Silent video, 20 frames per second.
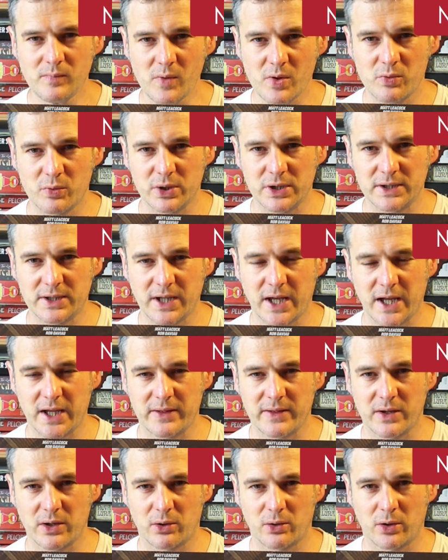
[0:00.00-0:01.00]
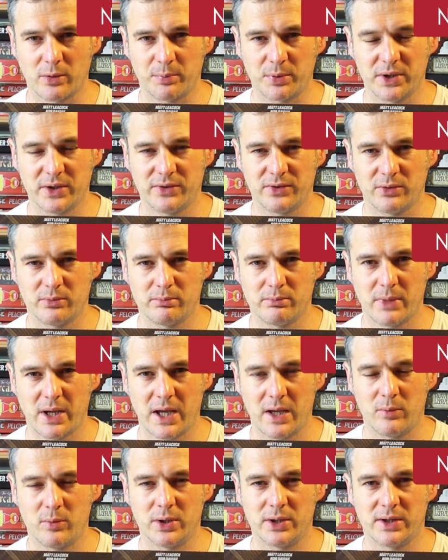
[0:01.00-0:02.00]
will take their copies, so
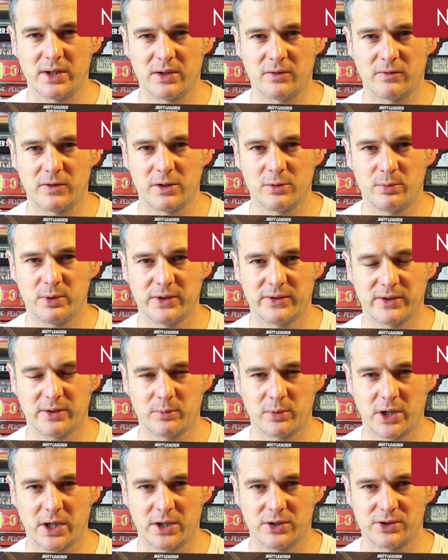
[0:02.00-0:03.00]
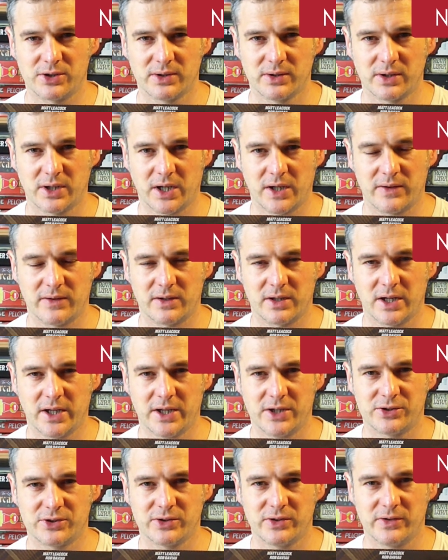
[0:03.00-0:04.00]
maybe there will be some
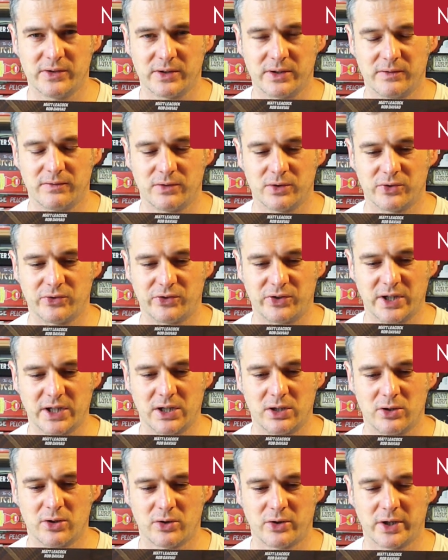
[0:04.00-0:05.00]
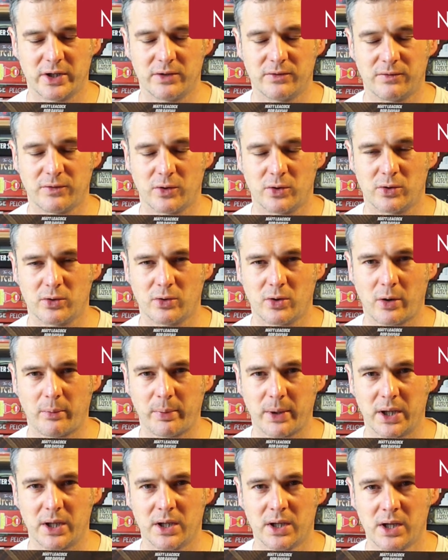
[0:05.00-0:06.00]
cancellations, and if you're still looking for a
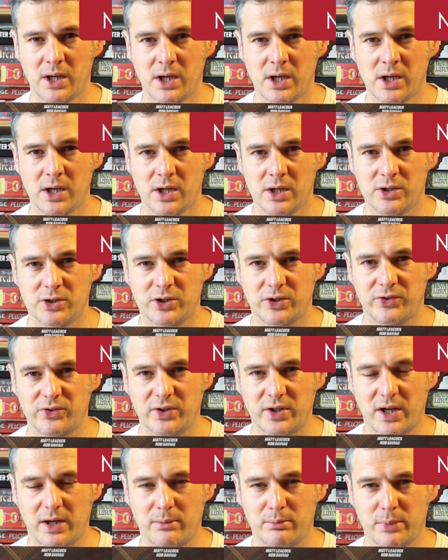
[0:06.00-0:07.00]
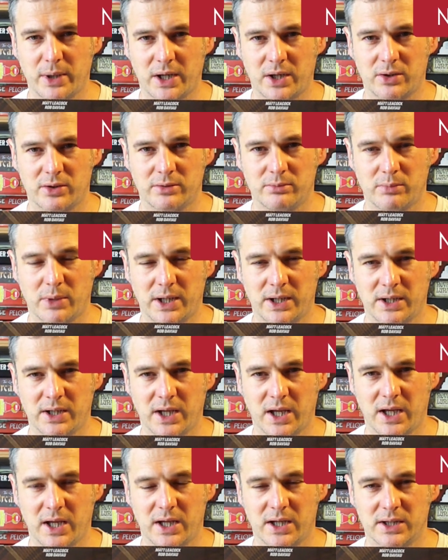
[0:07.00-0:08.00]
copy, just come back on
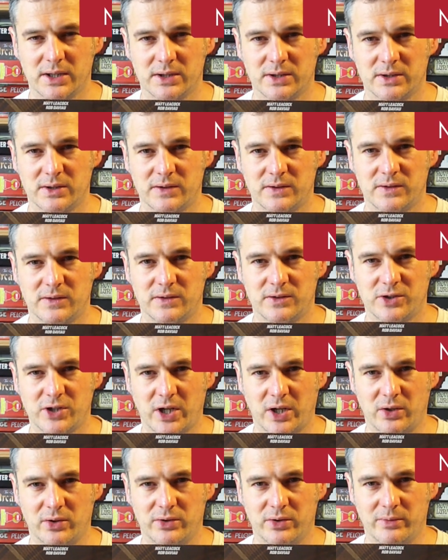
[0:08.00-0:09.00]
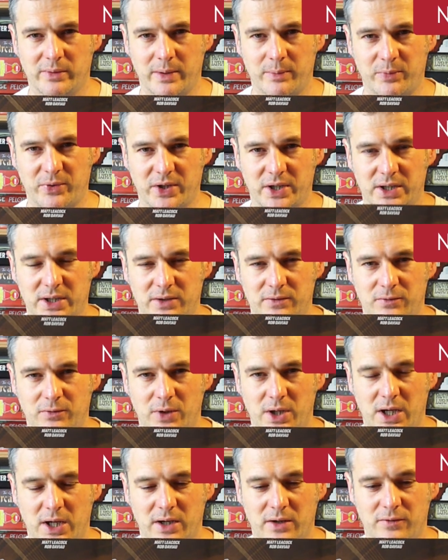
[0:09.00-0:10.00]
Monday and check on the website if we
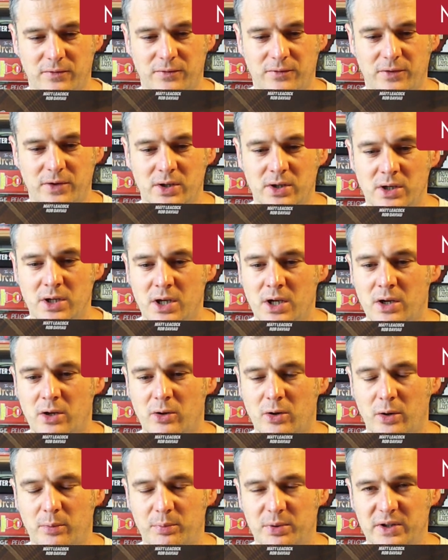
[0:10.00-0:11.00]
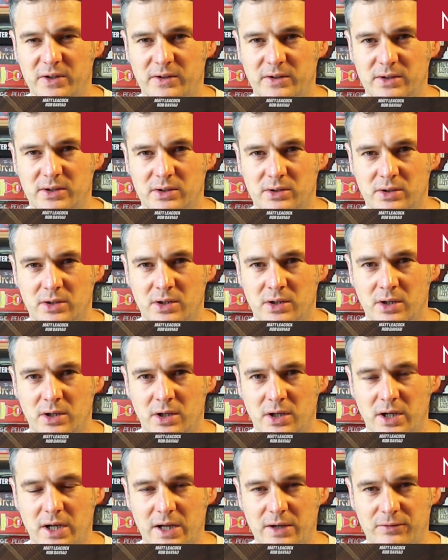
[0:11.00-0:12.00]
have copies
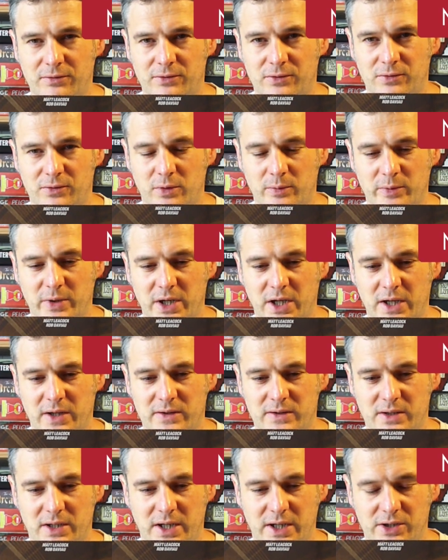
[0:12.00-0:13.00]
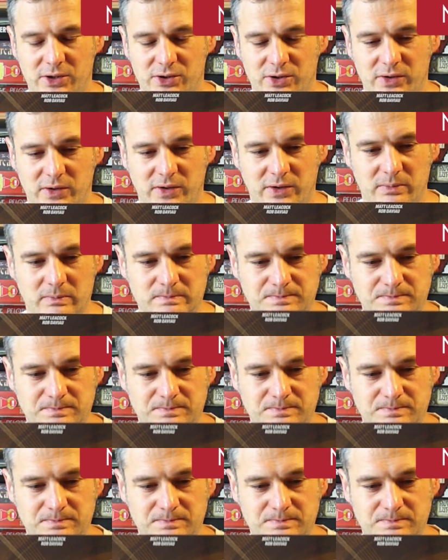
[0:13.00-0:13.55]
left from the cancellations.